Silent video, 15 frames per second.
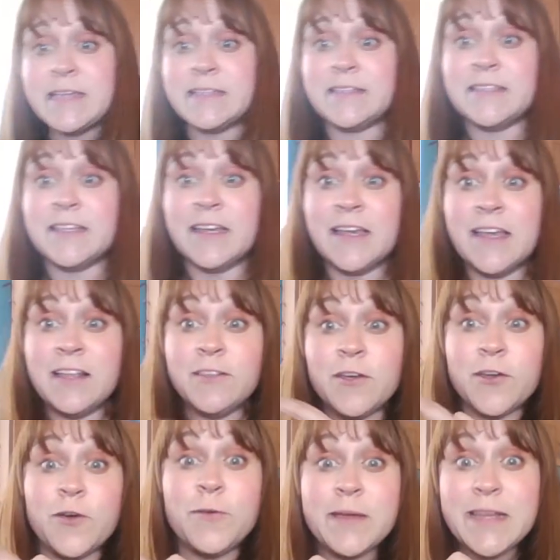is.
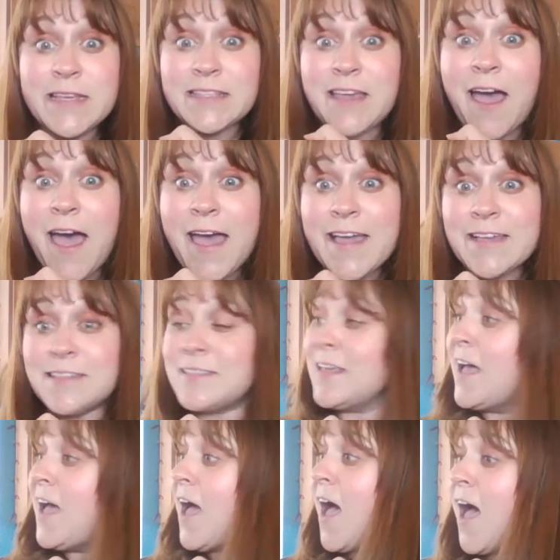Look who it is, guys.
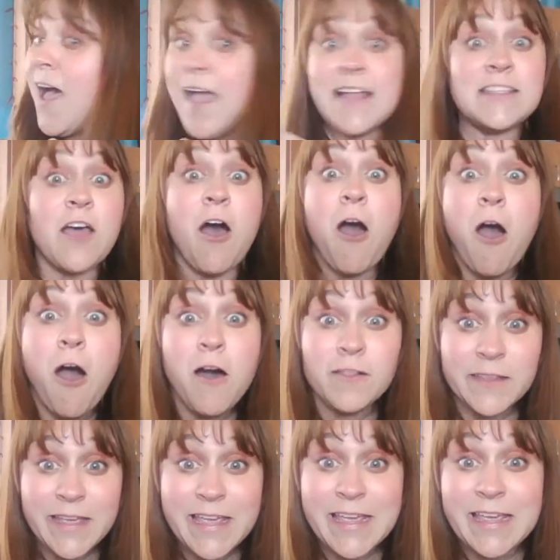It's
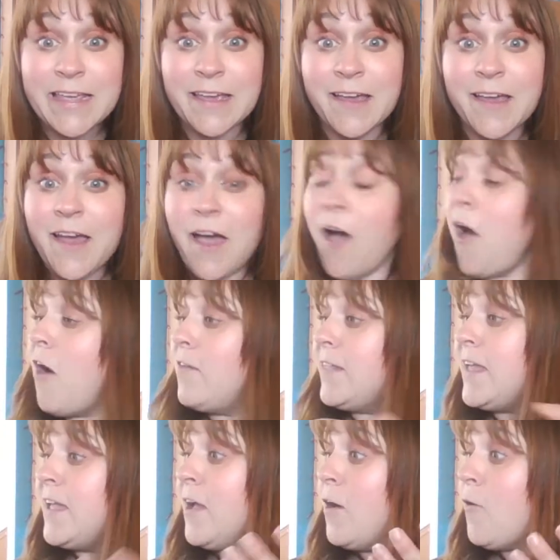Ollie.
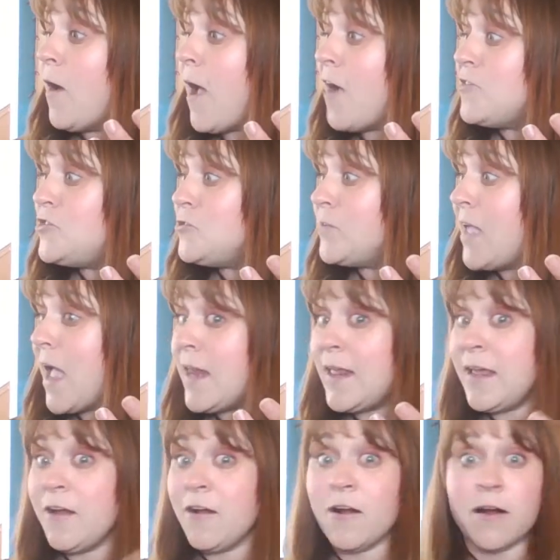Ollie, how'd you get
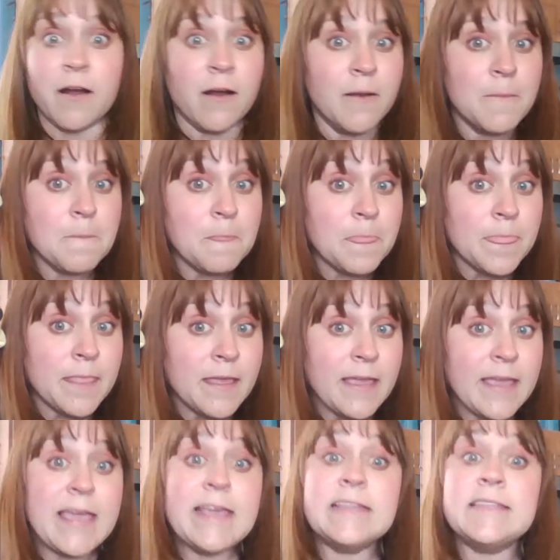here?
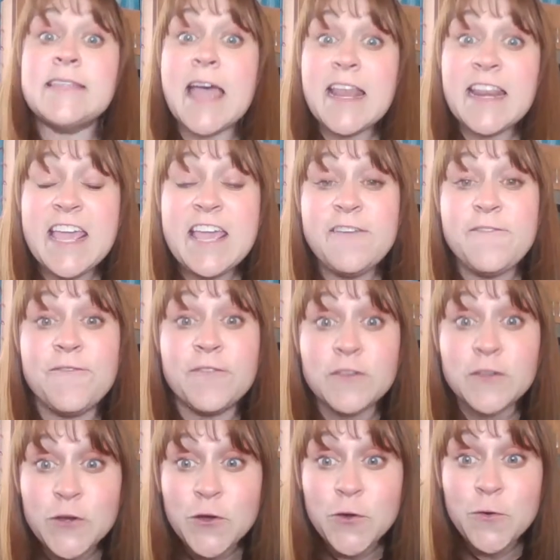He said he
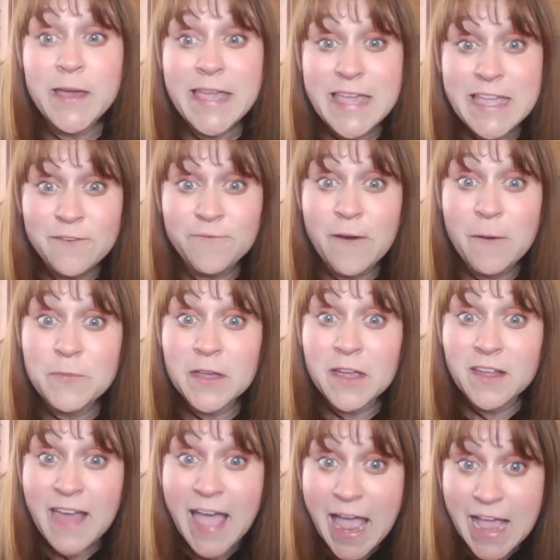flew in from the
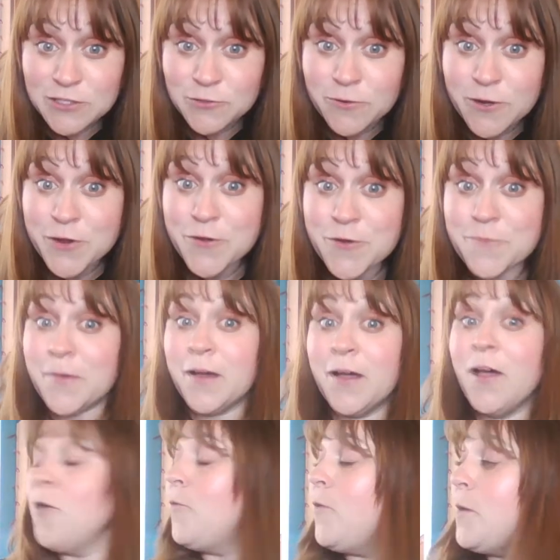classroom.
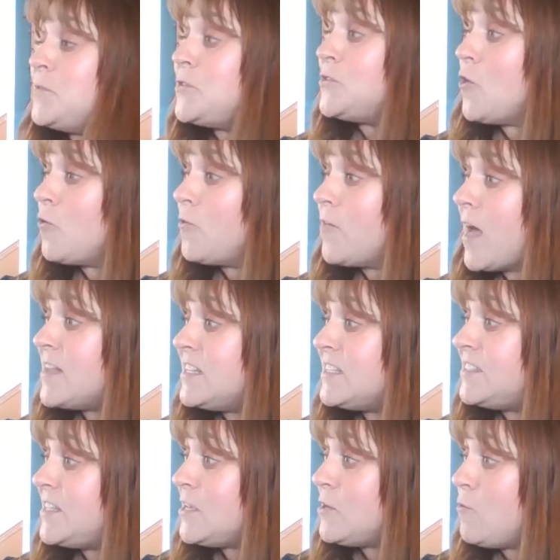Well, I'm so glad to
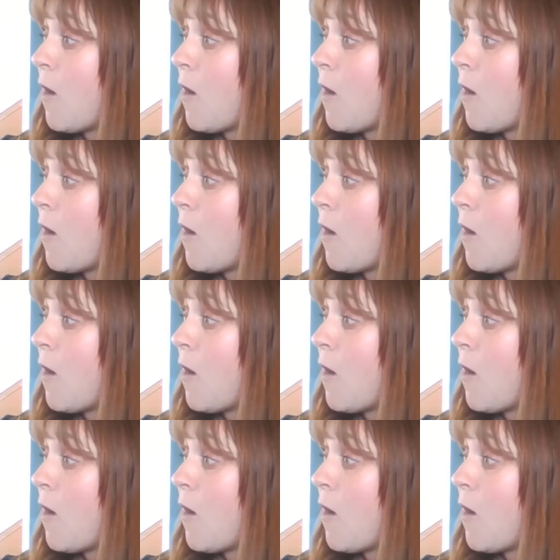see you,